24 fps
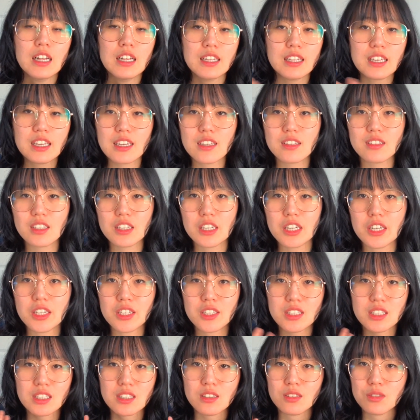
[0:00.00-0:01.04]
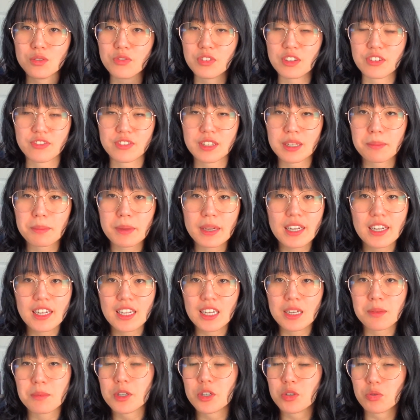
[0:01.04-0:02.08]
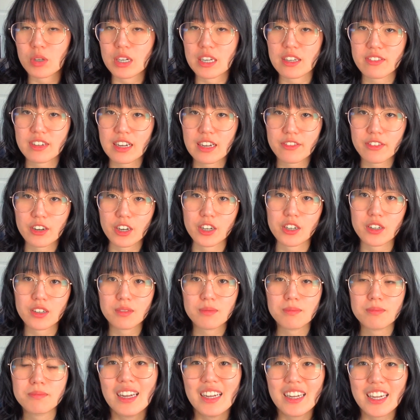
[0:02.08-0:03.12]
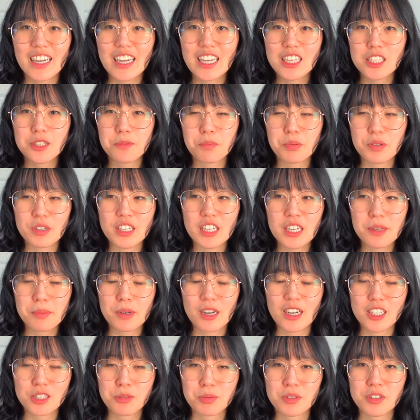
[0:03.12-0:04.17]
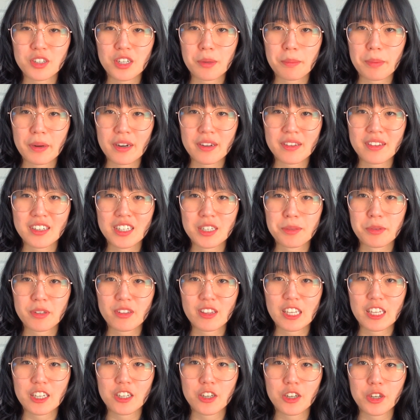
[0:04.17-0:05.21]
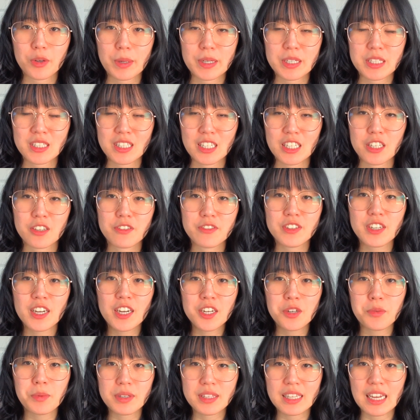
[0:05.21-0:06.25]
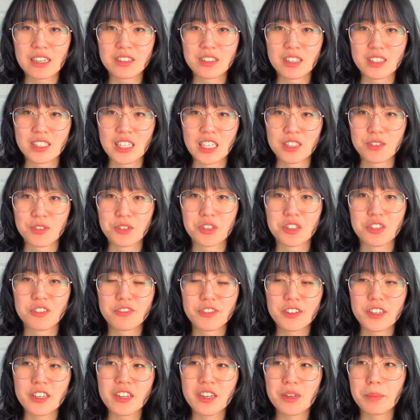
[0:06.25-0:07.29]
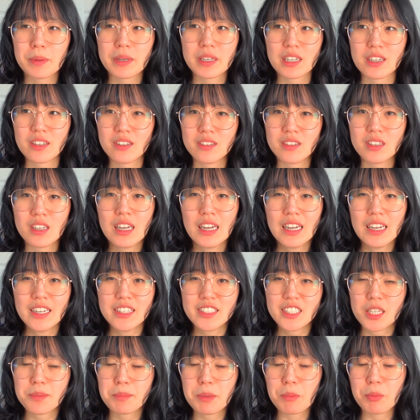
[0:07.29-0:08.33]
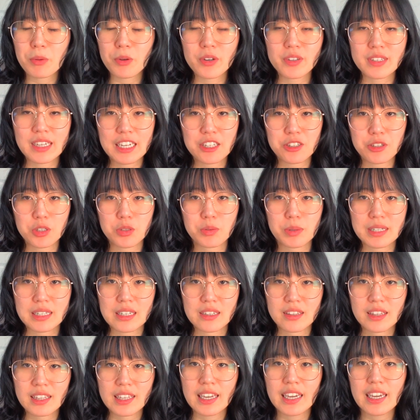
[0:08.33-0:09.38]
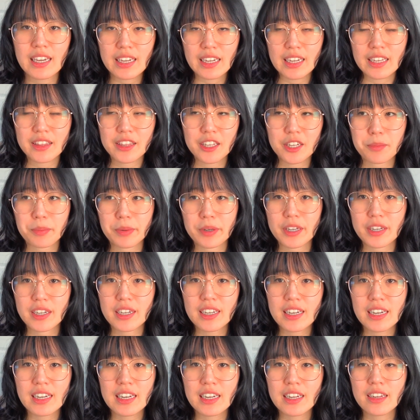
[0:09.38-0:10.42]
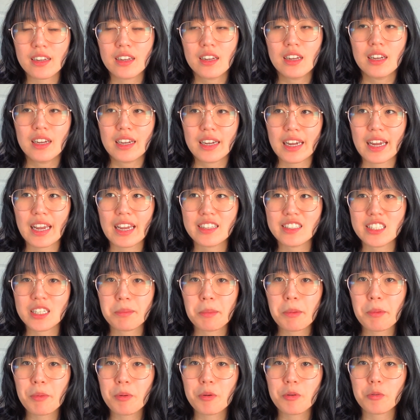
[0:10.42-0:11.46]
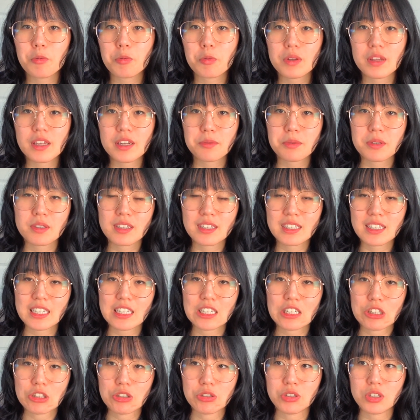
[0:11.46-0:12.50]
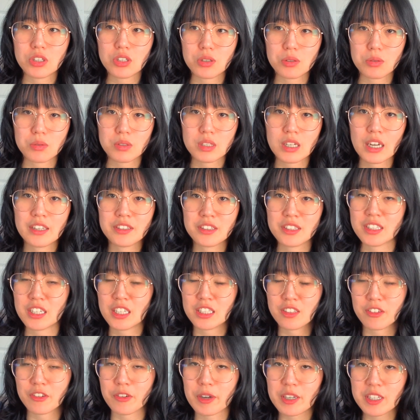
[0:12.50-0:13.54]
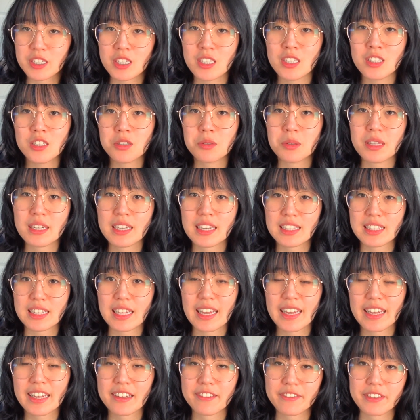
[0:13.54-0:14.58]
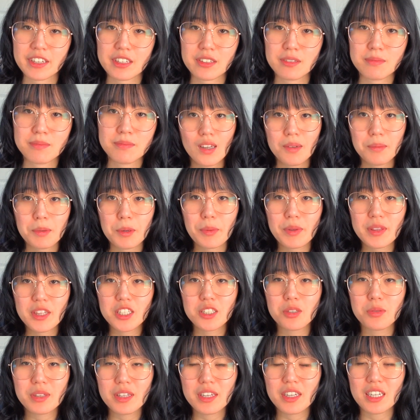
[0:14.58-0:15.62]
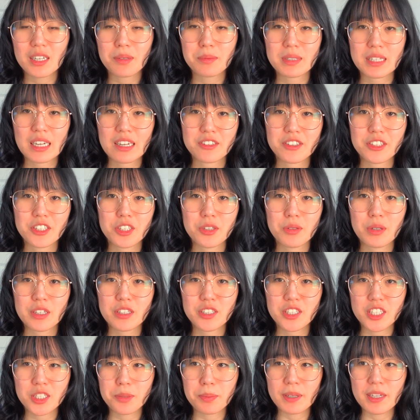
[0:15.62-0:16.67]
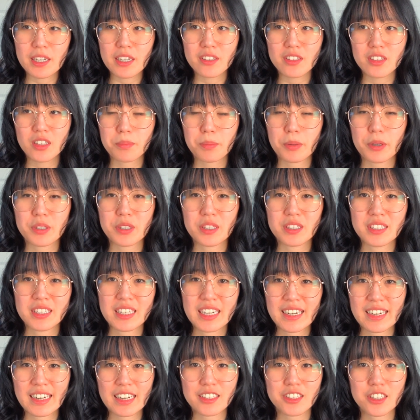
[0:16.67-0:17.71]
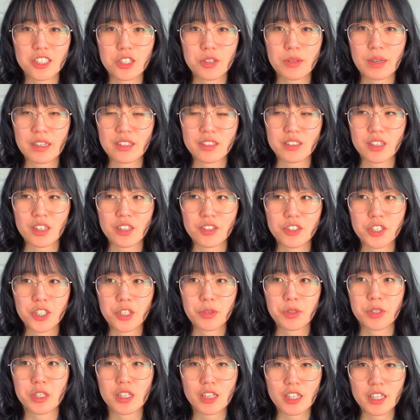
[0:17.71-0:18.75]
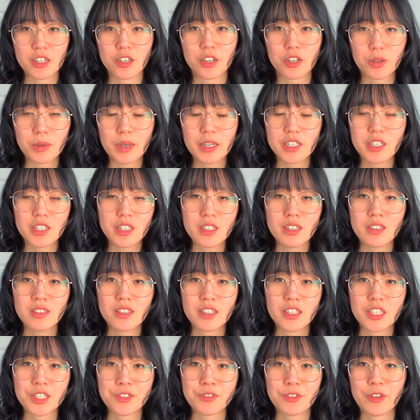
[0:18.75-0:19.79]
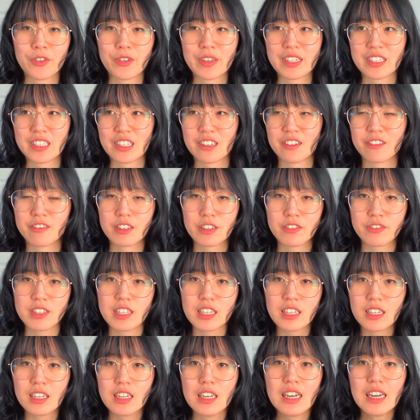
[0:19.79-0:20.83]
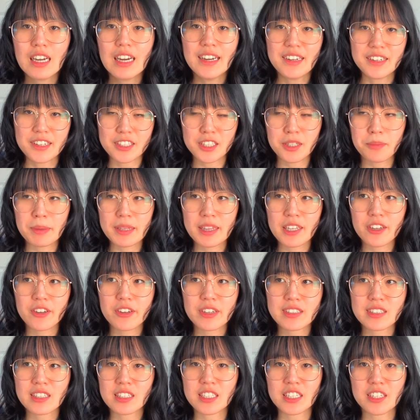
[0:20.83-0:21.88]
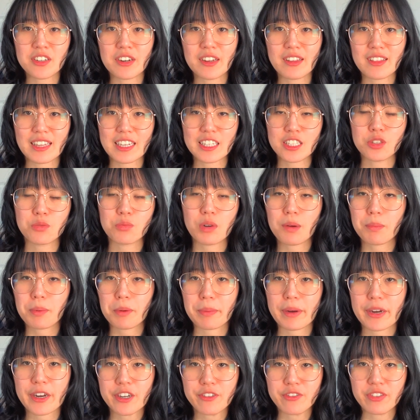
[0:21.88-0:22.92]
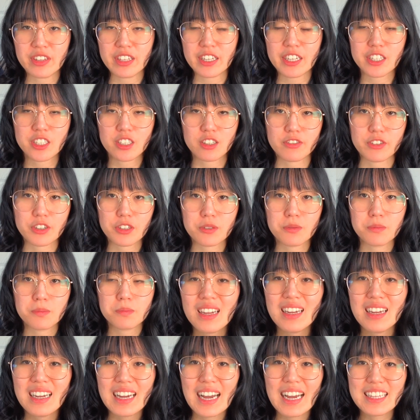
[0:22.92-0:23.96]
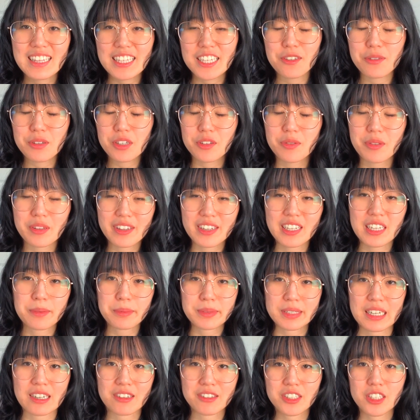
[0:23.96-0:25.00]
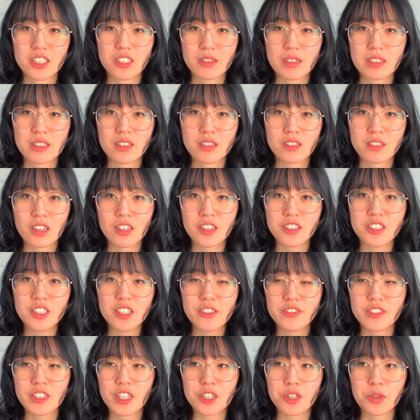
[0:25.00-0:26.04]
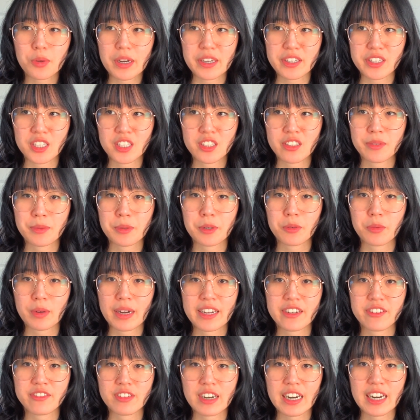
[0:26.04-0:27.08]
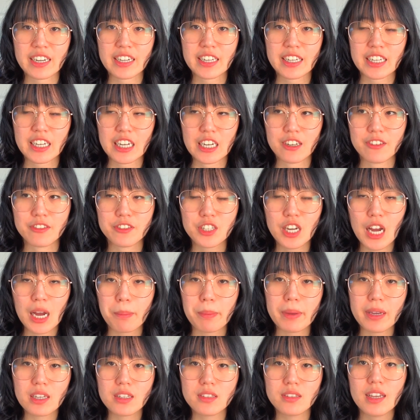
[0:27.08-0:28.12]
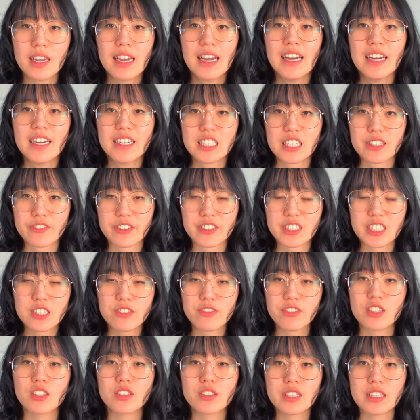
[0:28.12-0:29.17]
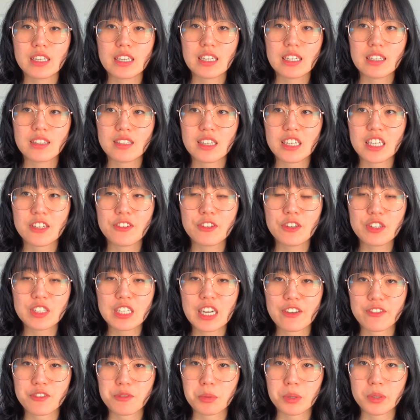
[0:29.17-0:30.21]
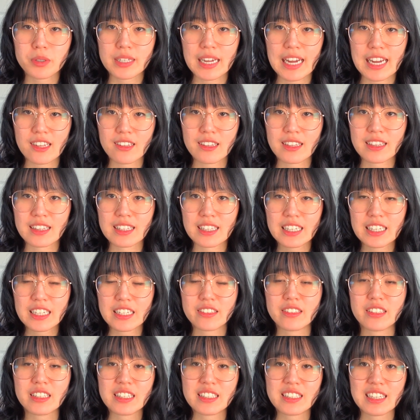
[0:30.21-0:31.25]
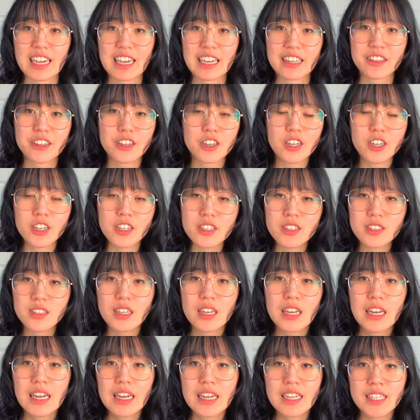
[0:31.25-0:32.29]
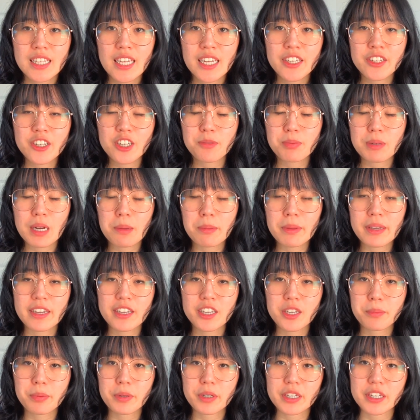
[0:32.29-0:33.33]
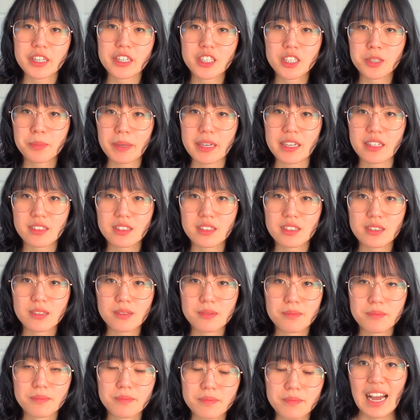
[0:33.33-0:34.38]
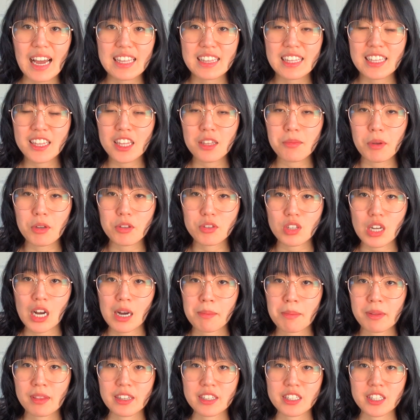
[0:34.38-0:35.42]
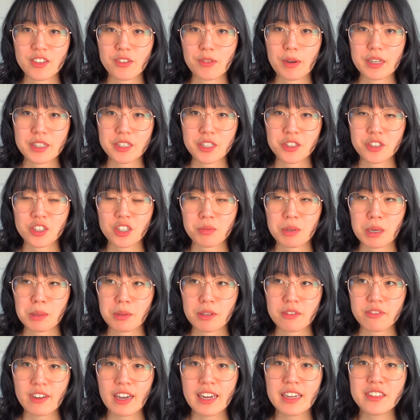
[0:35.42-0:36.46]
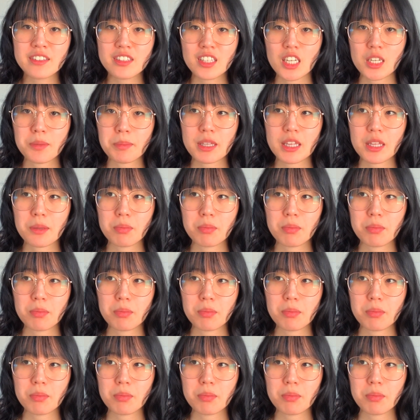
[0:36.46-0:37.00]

easy, 50 medium, and 25 hard. It's pretty impossible to compare the number of LeetCode questions that you've done with how successful you feel because some people are naturals right out the gate and they're pretty good at it, and some people really, really need to do tons and tons of questions to really get the hang of it. But what this really comes down to is just because the person sitting next to you has done 200 LeetCode questions and you've only done 50, doesn't mean that you're necessarily less well prepared for the interview. I think what it really comes down to is as long as you've done questions from a wide variety of topics, different difficulties, and you feel comfortable tackling the easies and the hards, then you're probably in a pretty good space. I think the most common list of questions you'll probably find is going to be the